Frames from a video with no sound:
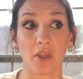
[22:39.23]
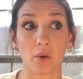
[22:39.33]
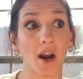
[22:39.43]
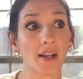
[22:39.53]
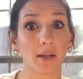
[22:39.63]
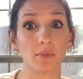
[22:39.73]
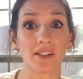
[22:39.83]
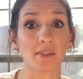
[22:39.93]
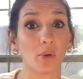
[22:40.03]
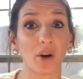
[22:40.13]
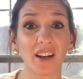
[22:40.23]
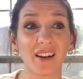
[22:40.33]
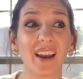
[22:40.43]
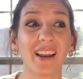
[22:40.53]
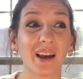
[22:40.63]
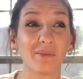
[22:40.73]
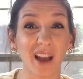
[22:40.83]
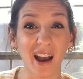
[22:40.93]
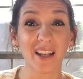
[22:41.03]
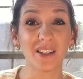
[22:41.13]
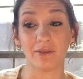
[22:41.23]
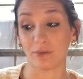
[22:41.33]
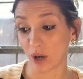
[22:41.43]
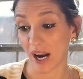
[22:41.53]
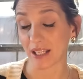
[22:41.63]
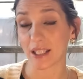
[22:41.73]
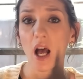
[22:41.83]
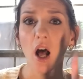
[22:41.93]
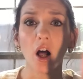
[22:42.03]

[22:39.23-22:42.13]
otherwise I'm disappointed, and I'm kind of right.